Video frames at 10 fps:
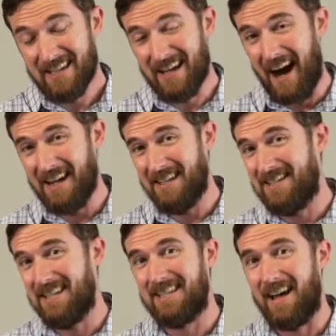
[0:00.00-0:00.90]
God has
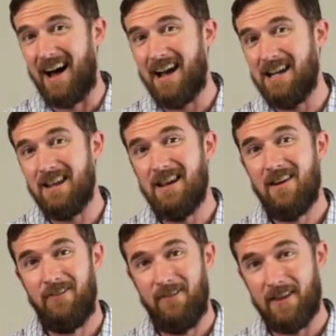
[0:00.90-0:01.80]
designed
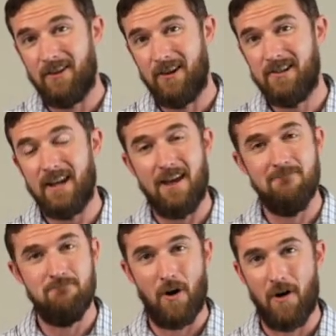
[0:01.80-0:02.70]
feathers
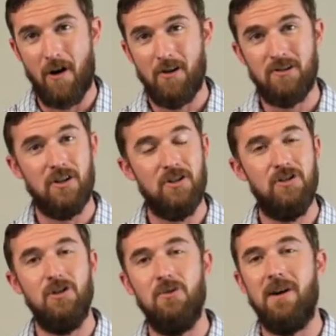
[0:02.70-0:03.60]
and birds to
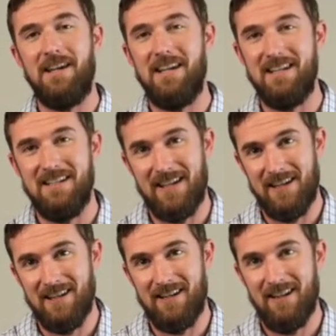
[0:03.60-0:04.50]
do what He
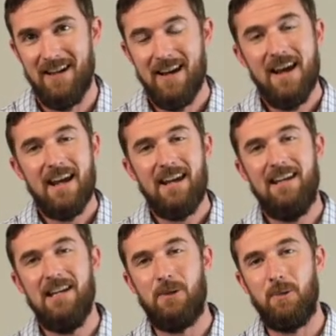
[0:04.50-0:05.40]
intended.
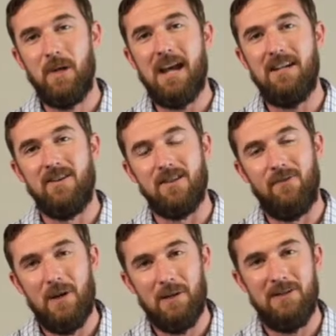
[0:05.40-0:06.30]
He created on the
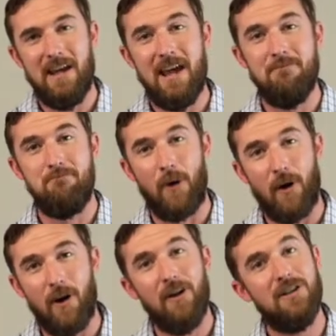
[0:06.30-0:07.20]
fifth day
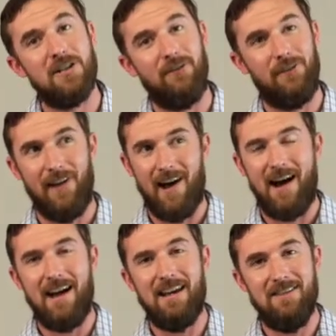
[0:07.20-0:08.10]
birds to
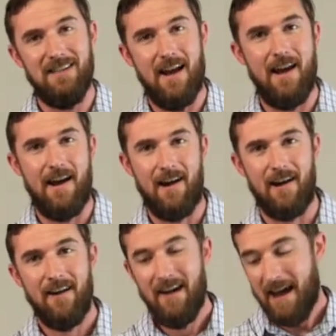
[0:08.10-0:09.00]
fly in the
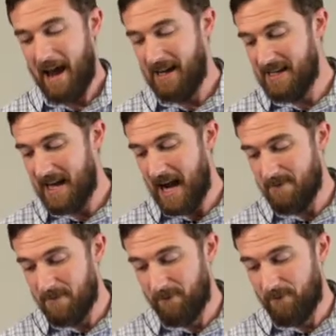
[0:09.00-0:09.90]
air, and He
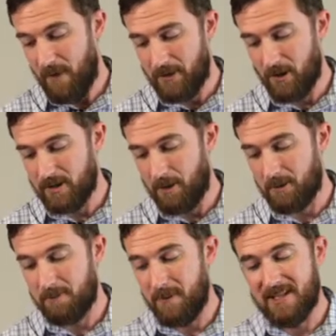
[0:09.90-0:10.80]
gave them feathers that
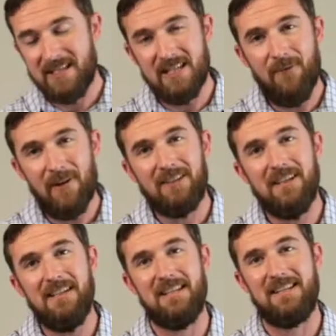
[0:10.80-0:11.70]
were
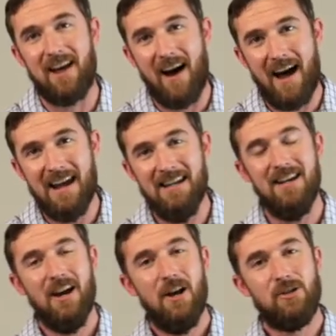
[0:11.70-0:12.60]
specifically designed
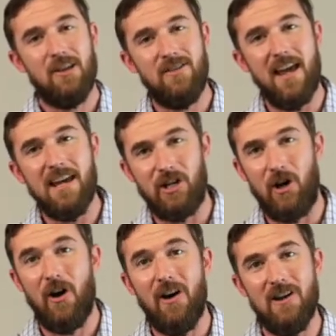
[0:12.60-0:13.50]
so that they
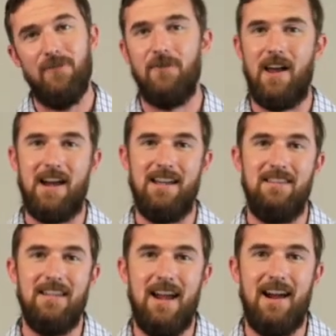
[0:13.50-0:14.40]
could fly
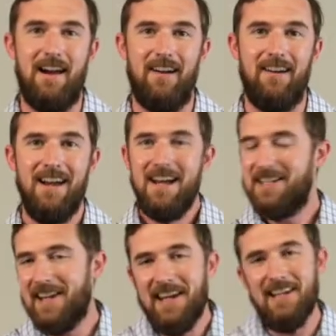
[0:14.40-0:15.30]
in the air.
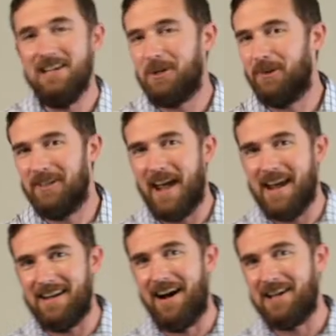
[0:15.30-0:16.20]
See, He didn't
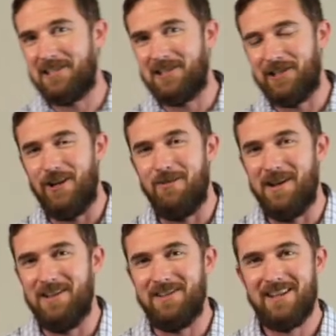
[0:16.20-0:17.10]
create us as
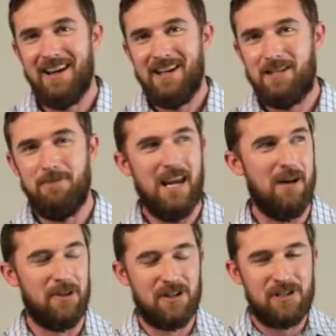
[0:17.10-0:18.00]
humans to be
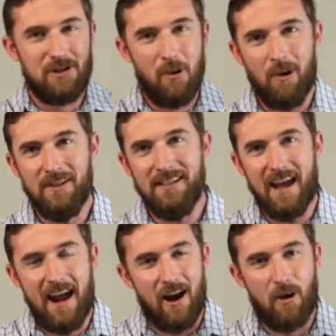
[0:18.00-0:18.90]
able to soar in
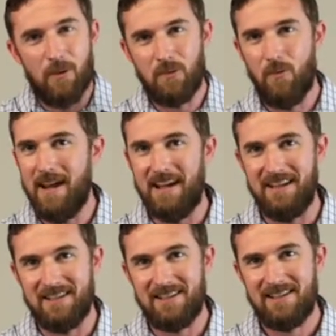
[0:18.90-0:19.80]
the air with
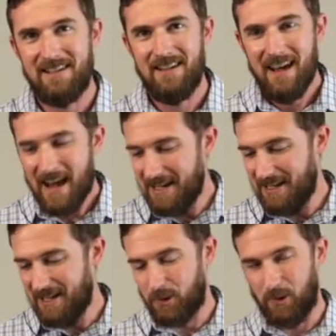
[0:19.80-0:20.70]
wings. He
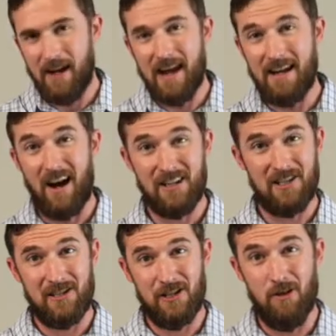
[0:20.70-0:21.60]
didn't create
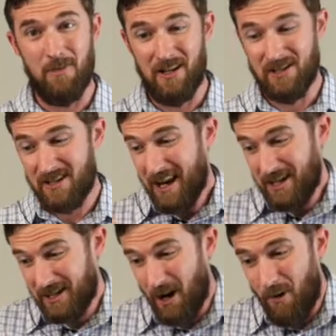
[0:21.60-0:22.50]
us as humans
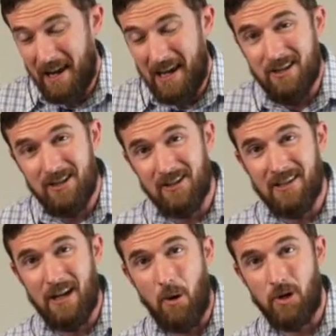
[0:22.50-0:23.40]
to go into
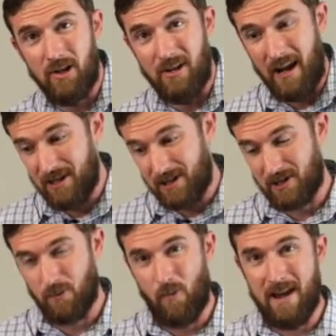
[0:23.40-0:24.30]
the ocean and
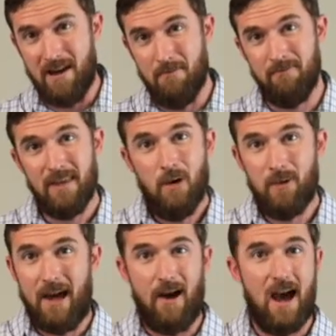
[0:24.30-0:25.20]
swim
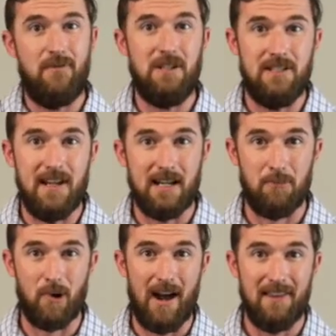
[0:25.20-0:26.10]
without having to take a
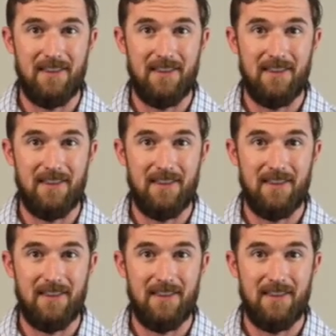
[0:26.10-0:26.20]
breath.